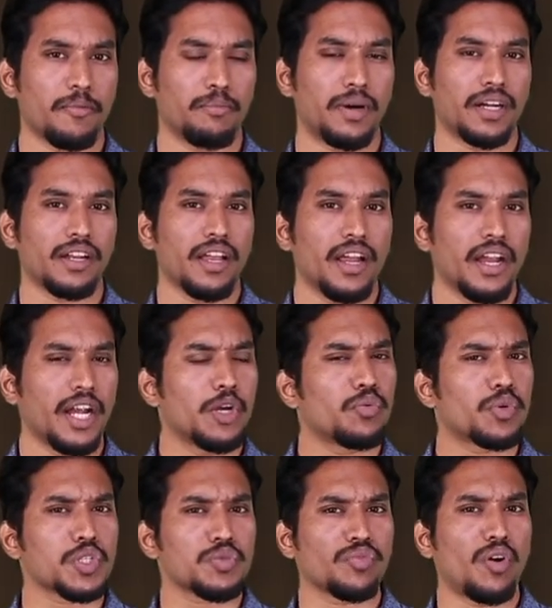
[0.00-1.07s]
but it
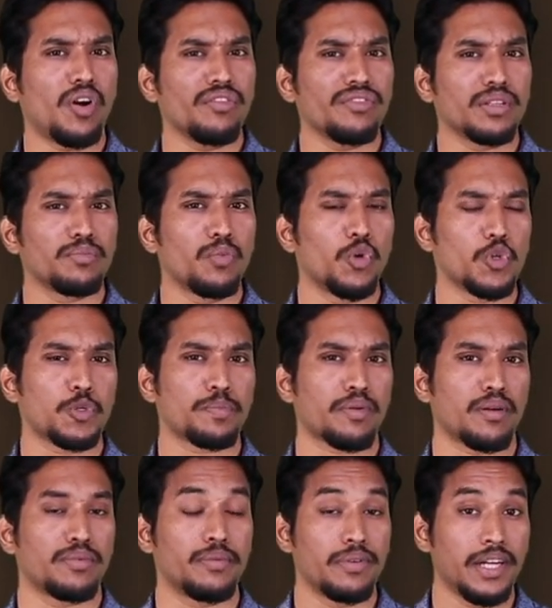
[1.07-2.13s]
was found with most
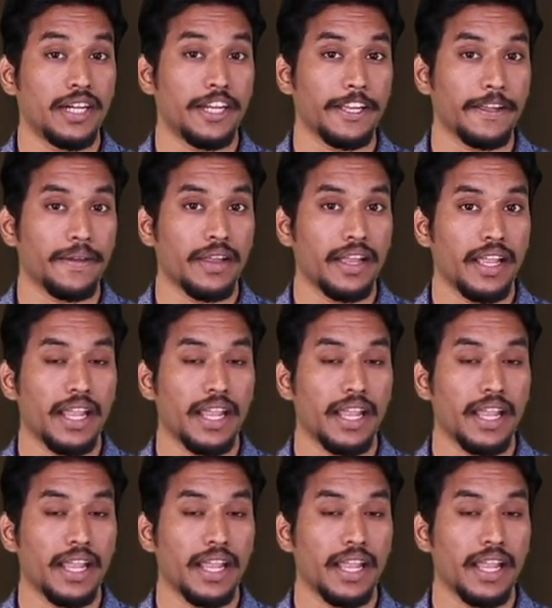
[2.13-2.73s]
probability